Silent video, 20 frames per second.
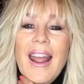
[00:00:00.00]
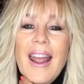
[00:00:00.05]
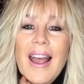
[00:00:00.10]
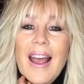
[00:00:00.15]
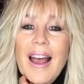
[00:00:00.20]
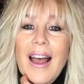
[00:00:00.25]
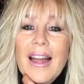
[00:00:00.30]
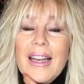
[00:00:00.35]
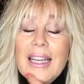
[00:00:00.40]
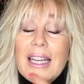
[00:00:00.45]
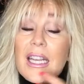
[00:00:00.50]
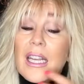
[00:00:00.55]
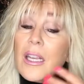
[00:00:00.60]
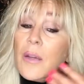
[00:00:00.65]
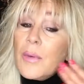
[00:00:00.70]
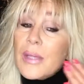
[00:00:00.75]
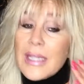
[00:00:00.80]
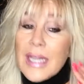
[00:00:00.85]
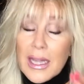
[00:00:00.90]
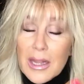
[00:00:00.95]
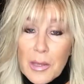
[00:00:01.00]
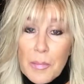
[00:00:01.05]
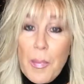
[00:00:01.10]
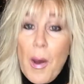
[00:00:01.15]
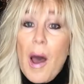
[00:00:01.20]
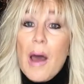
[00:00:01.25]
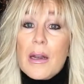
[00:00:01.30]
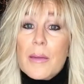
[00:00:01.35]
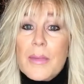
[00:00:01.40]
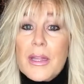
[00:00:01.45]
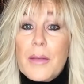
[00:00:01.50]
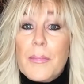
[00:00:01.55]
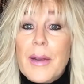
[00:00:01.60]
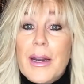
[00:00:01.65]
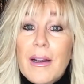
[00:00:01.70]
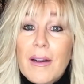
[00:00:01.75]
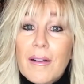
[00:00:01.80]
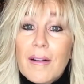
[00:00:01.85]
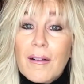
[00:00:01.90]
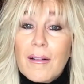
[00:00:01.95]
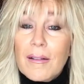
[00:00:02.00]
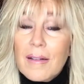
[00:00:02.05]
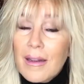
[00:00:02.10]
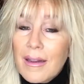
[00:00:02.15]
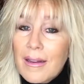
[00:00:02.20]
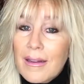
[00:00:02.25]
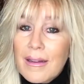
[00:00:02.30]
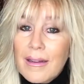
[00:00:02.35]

and he was at the bottom of the barrel